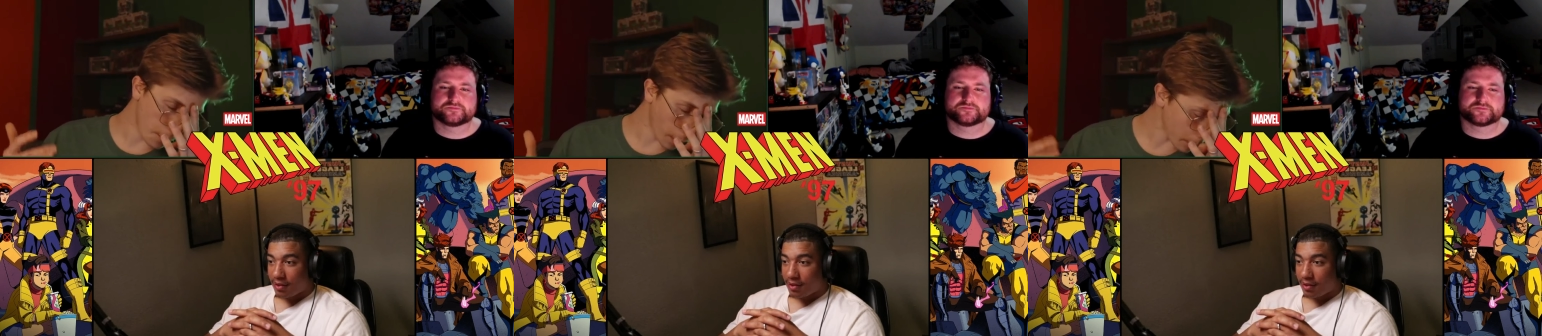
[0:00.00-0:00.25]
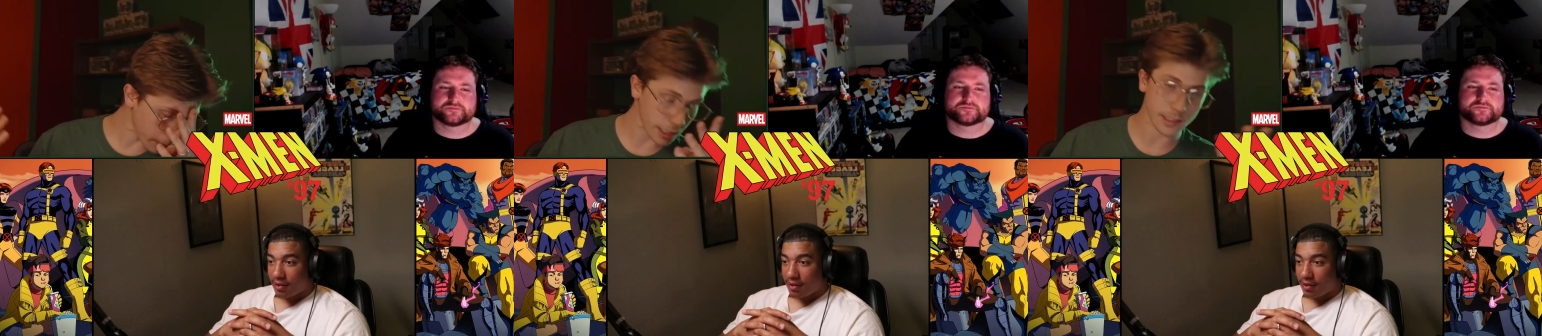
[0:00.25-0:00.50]
Speaker 1: I- am
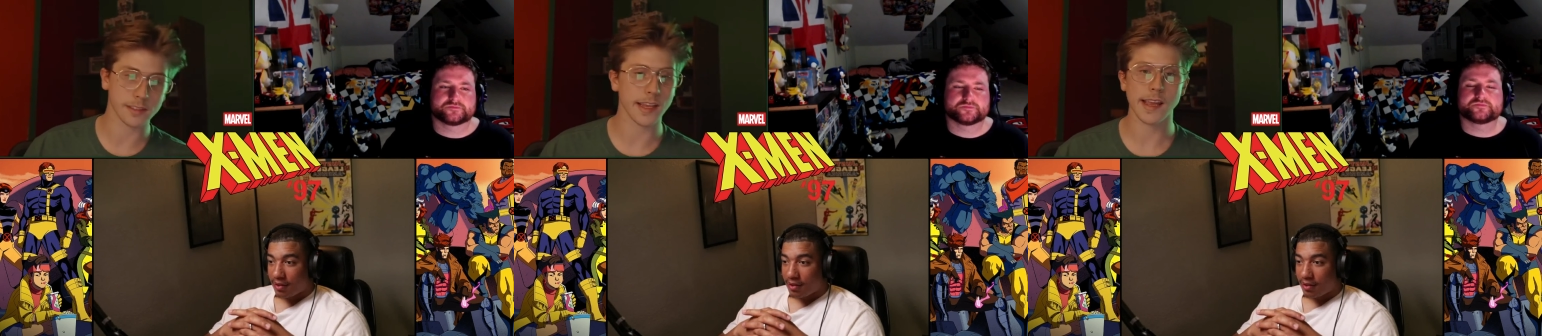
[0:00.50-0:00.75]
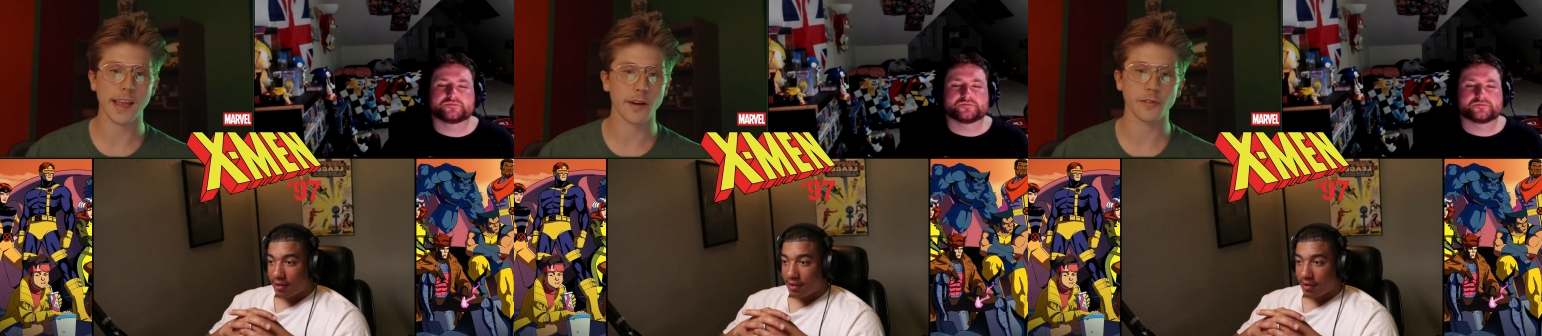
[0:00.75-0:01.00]
probably gonna
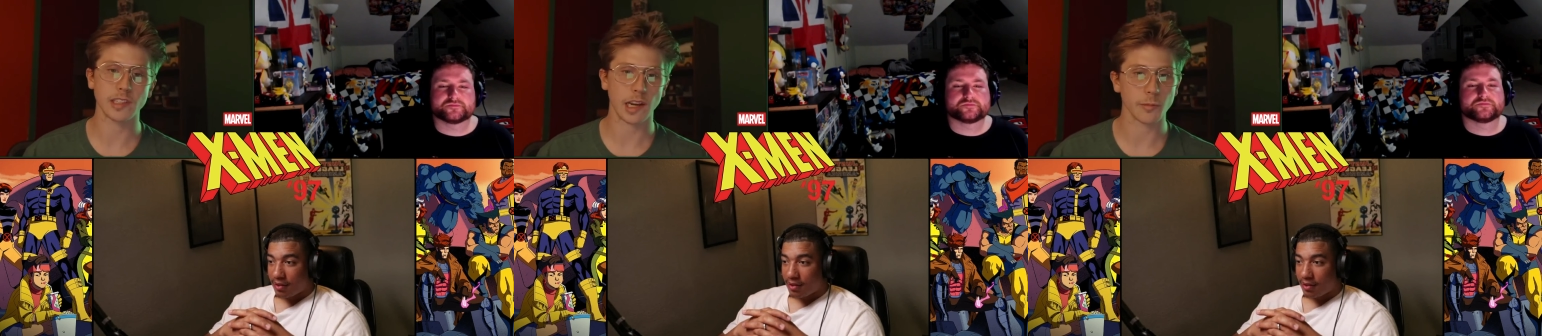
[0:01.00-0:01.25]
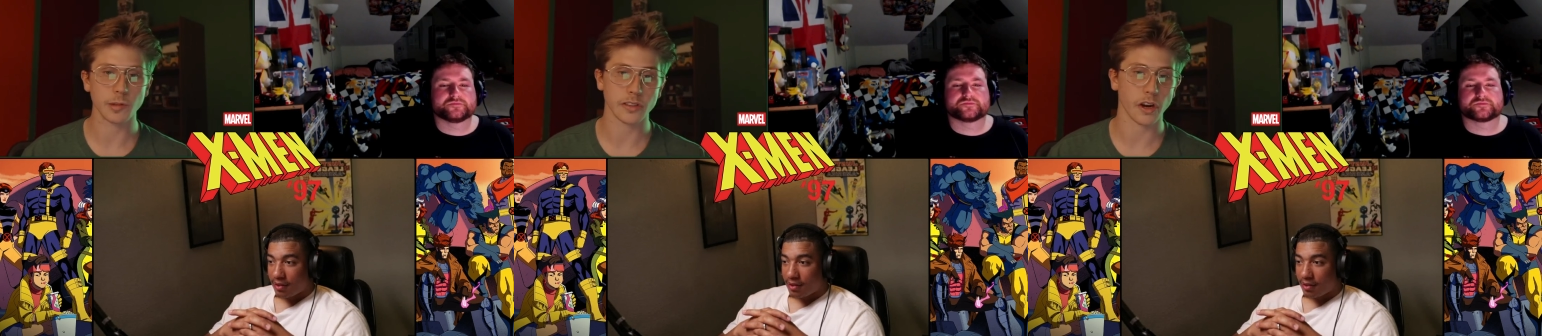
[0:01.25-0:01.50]
say it every
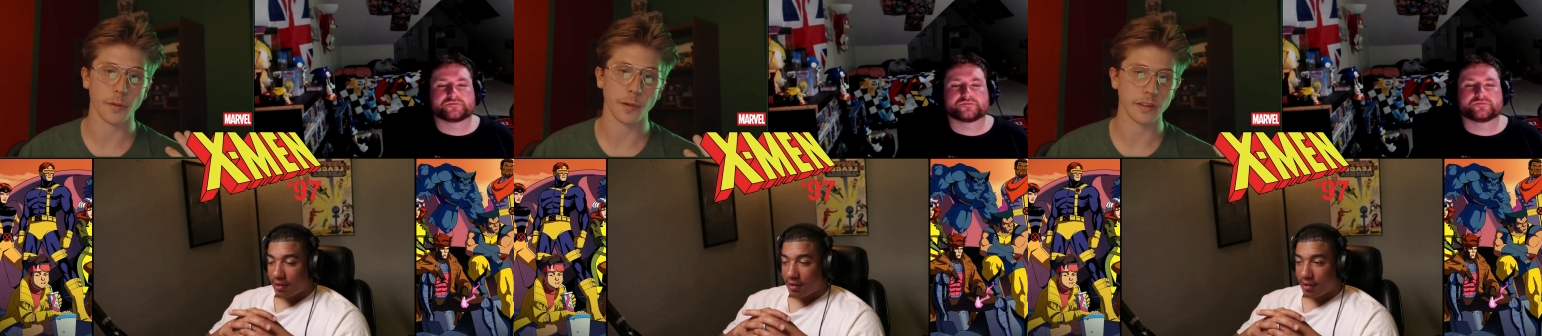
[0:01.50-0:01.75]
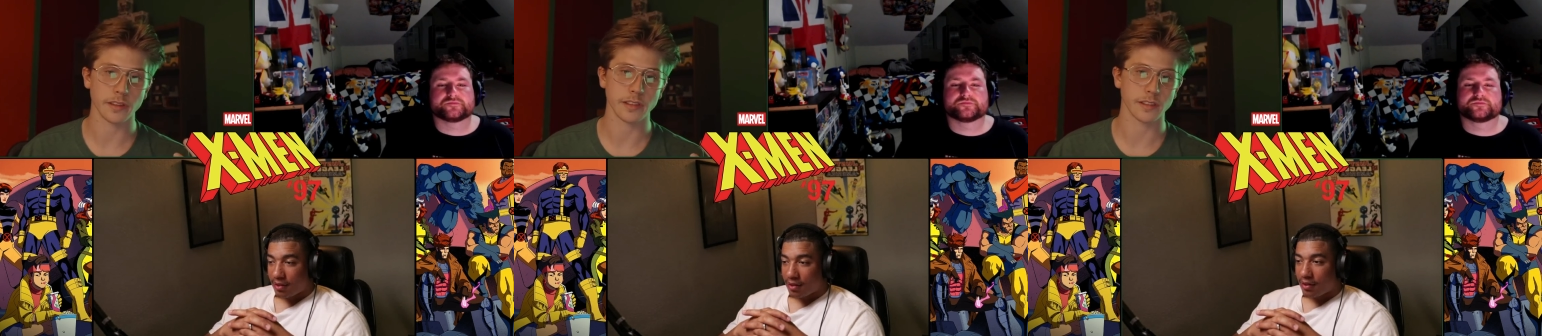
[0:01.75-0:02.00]
time we talk
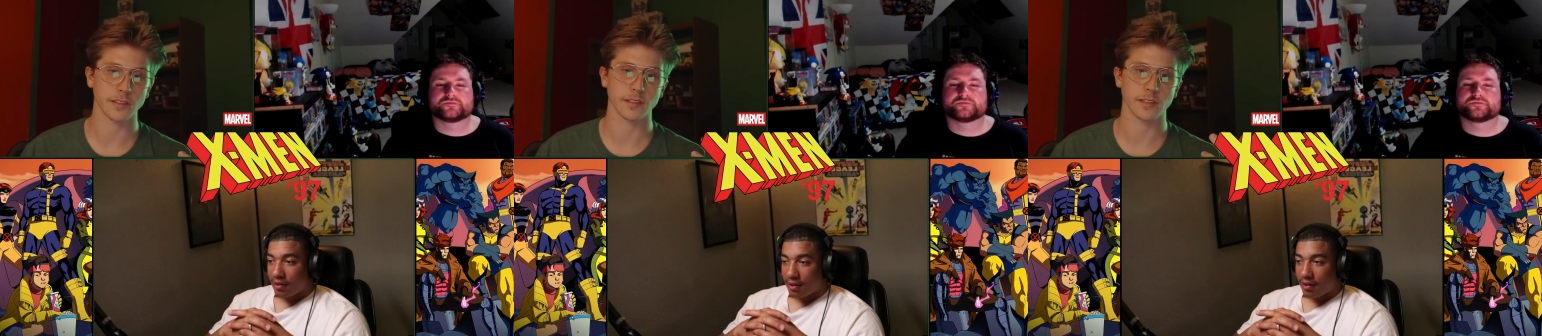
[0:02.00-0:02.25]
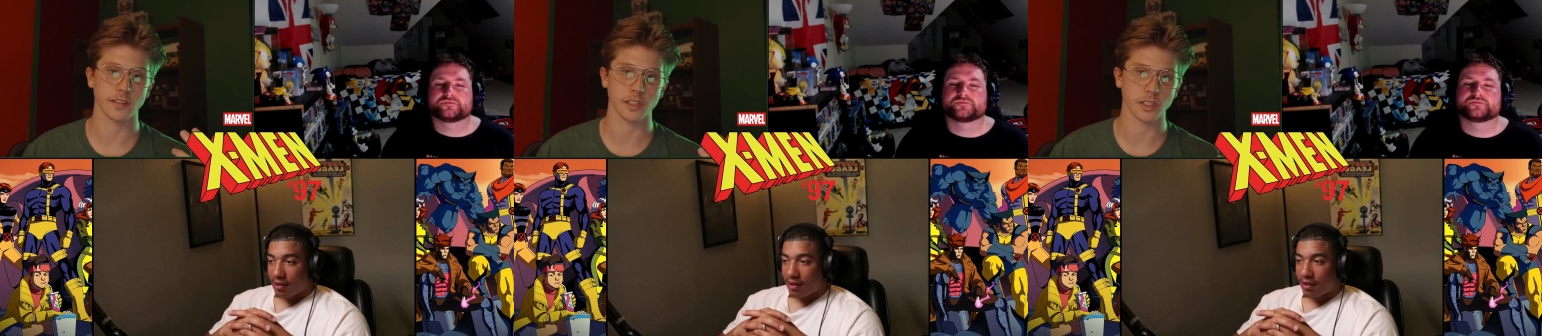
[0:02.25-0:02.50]
about this
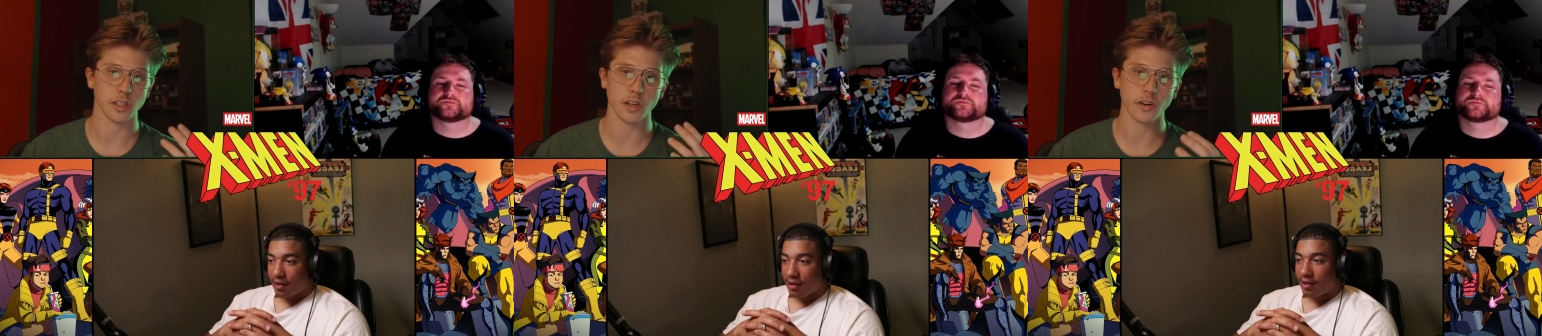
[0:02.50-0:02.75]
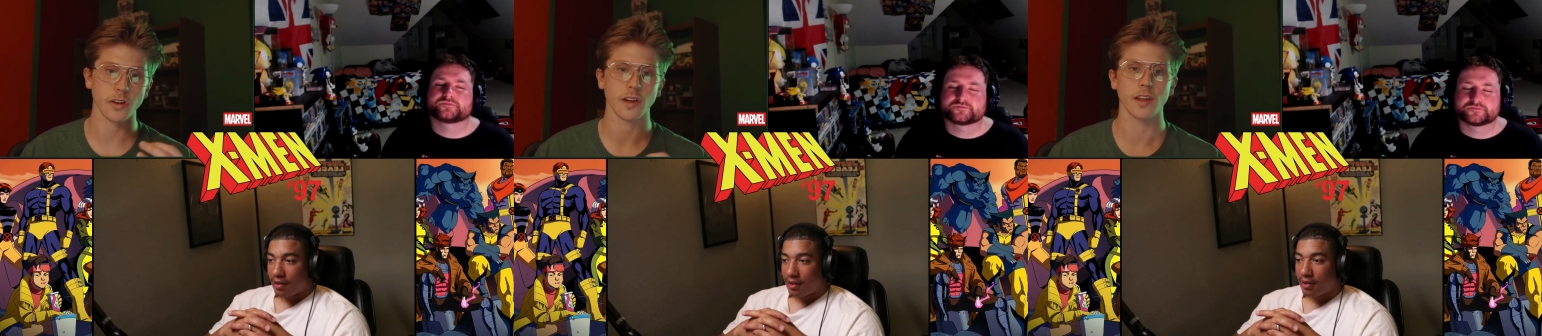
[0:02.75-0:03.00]
this
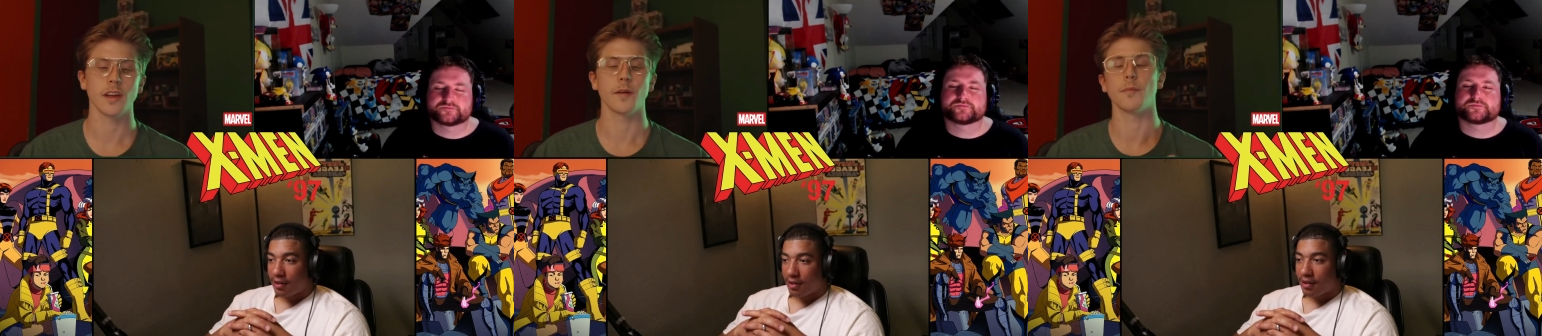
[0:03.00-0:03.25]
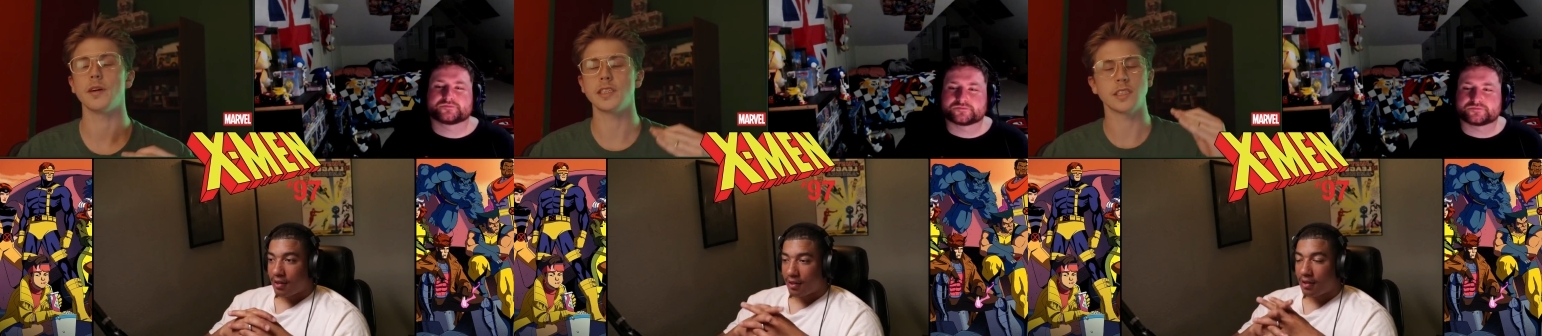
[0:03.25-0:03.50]
show,
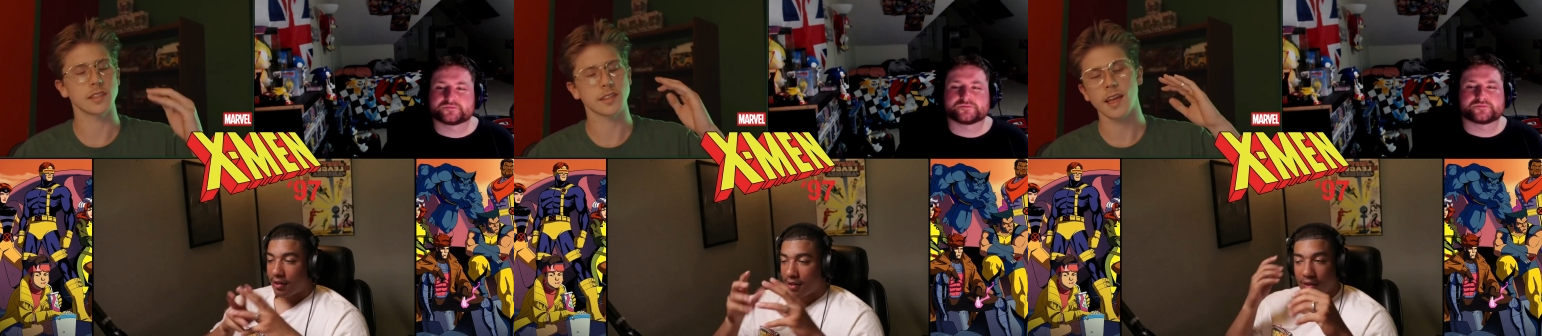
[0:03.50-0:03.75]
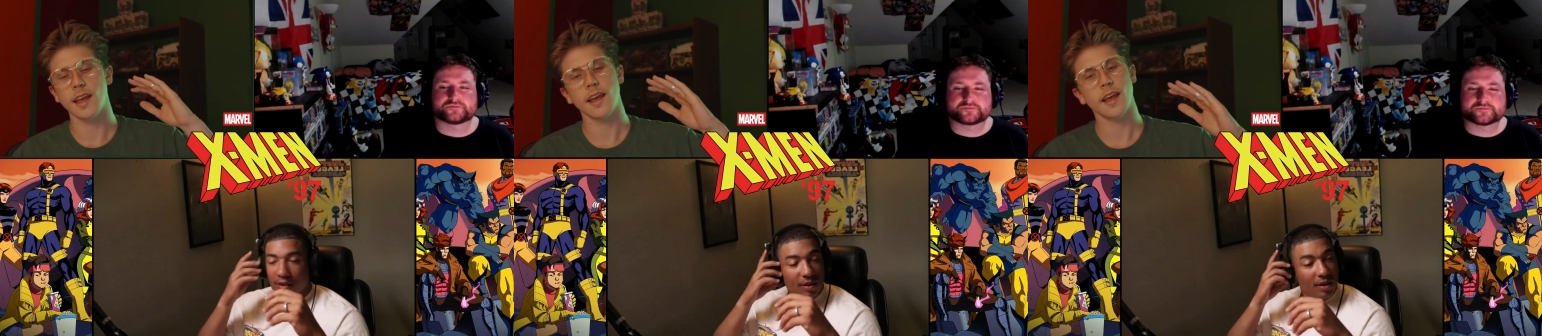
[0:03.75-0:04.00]
but
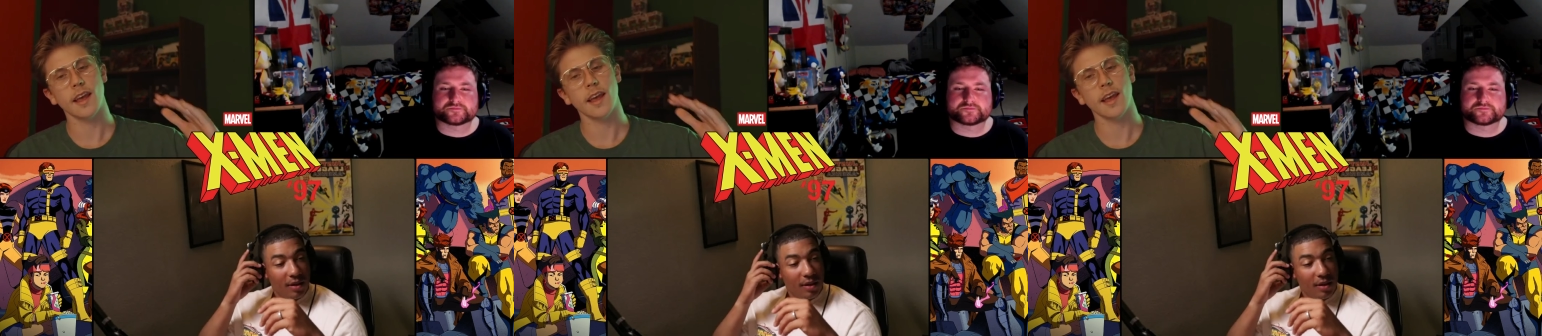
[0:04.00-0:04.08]
just